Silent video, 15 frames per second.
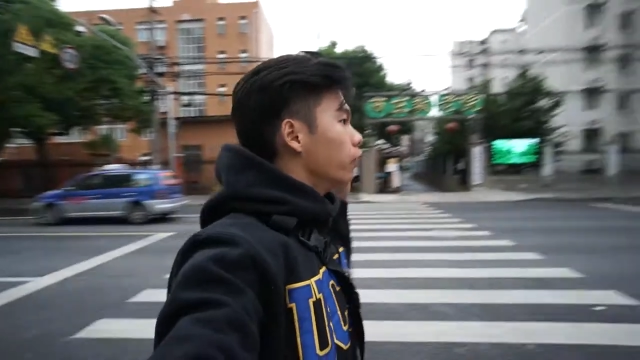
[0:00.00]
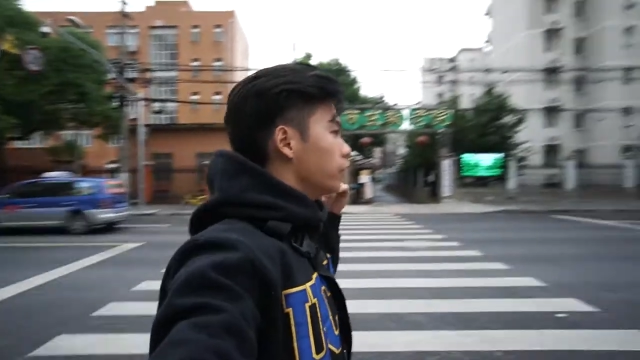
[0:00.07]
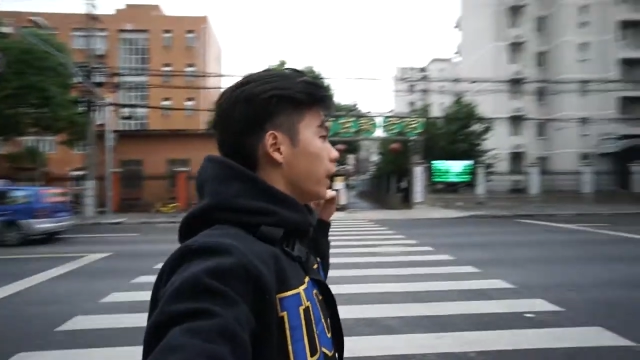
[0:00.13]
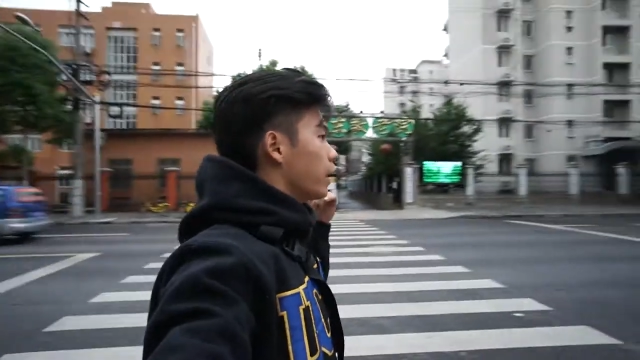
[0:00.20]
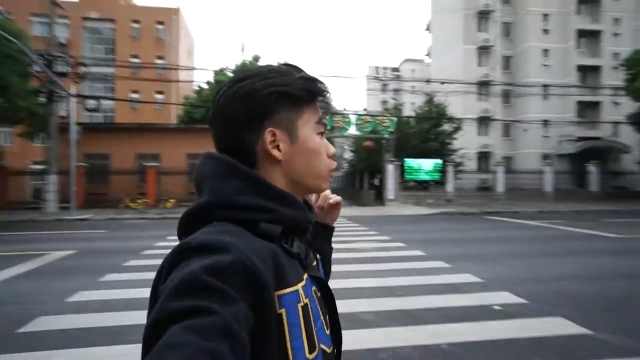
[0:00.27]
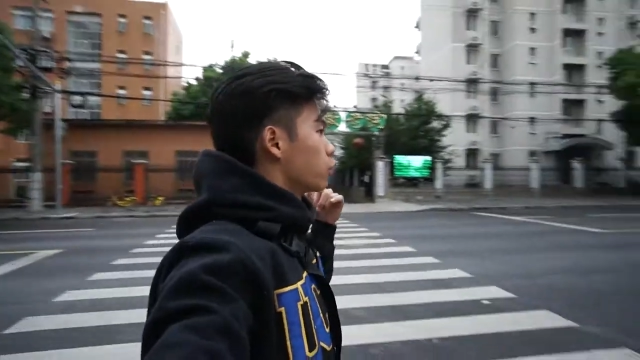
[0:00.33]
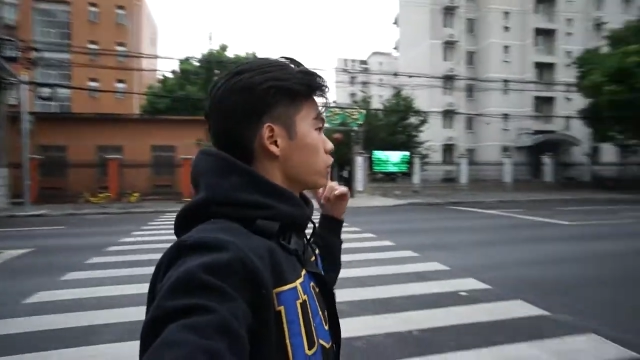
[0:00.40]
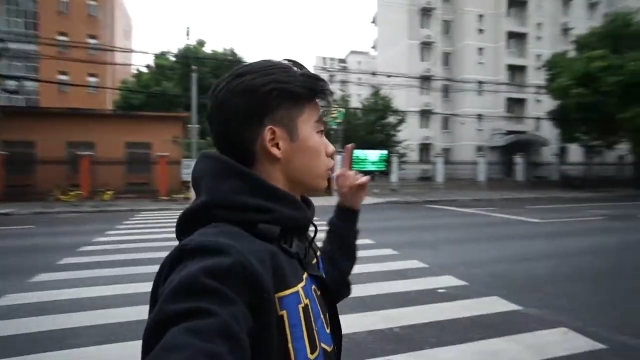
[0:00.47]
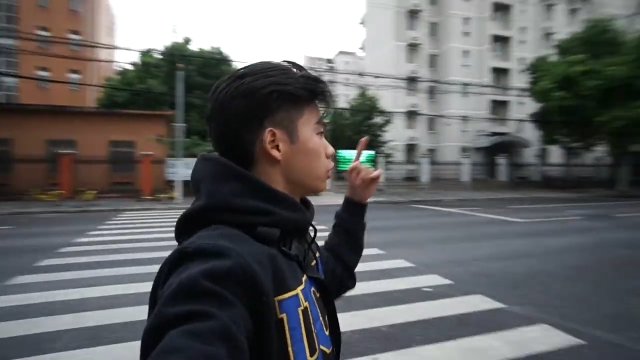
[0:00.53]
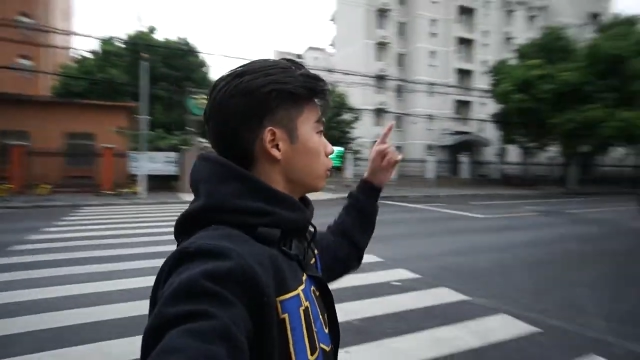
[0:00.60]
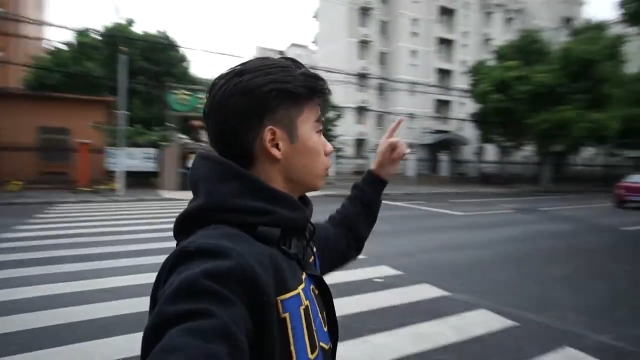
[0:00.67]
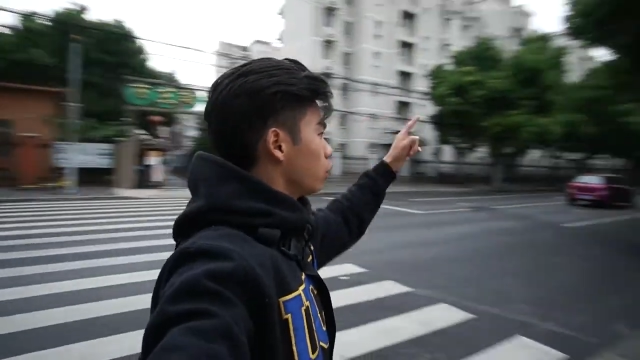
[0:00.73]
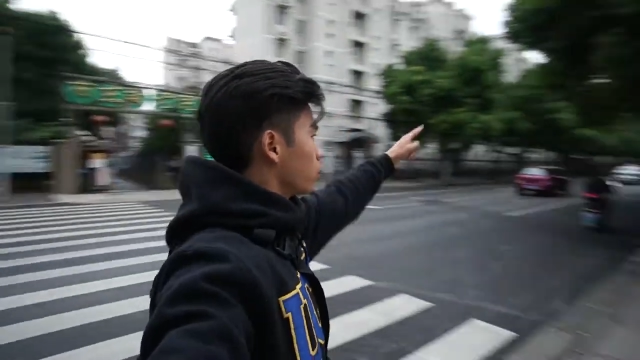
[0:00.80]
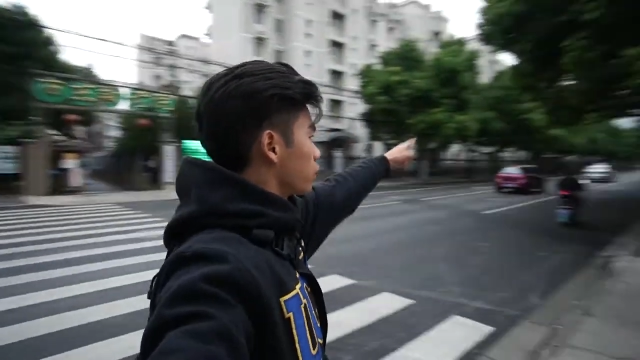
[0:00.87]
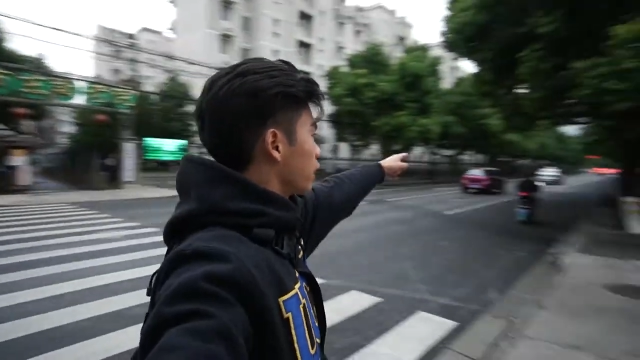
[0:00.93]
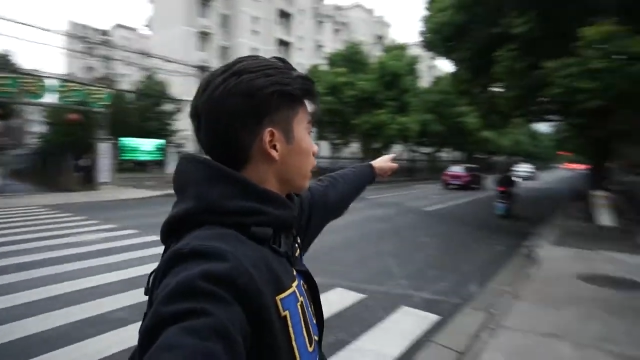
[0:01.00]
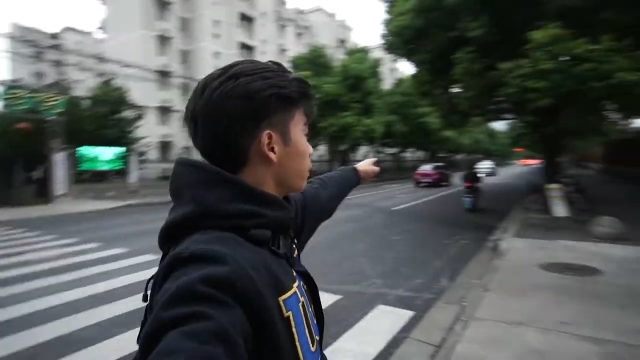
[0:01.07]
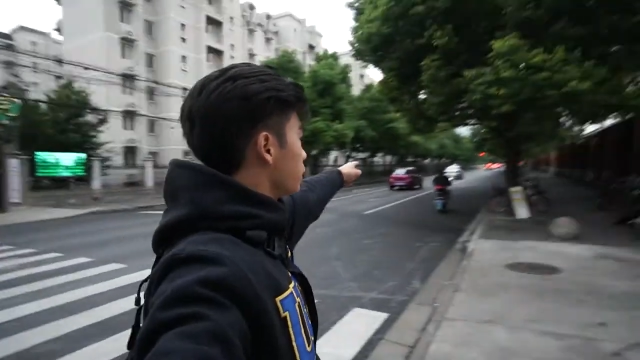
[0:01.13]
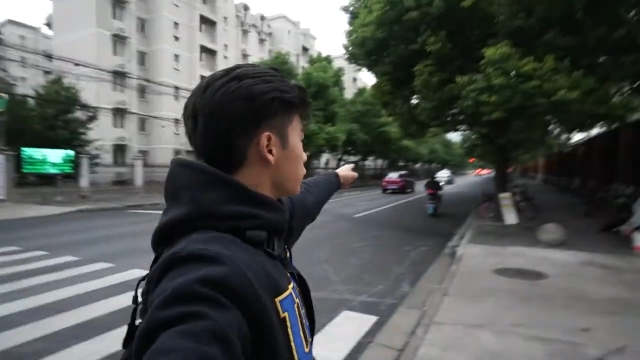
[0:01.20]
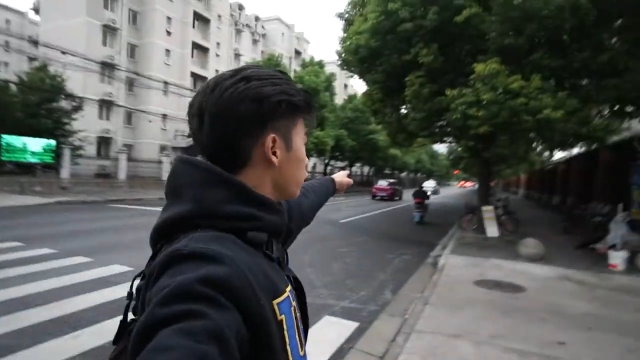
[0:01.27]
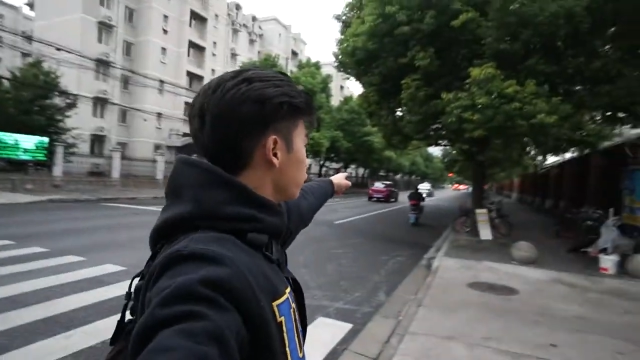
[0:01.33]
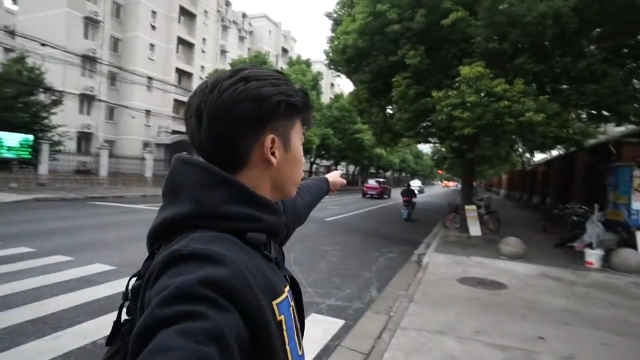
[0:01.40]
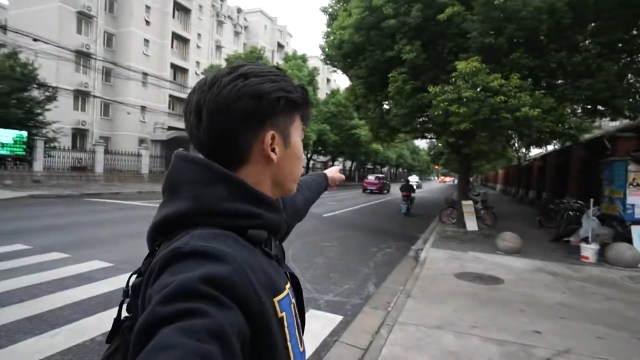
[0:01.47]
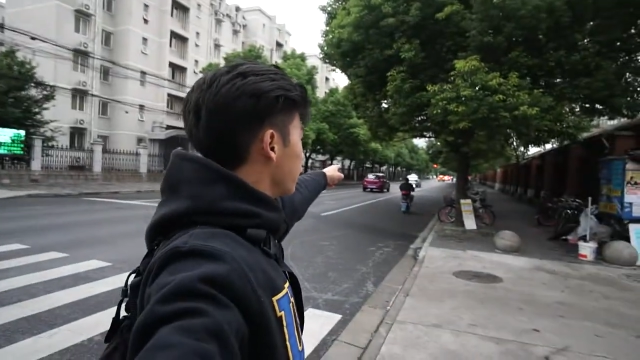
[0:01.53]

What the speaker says: the entrance to the North Campus over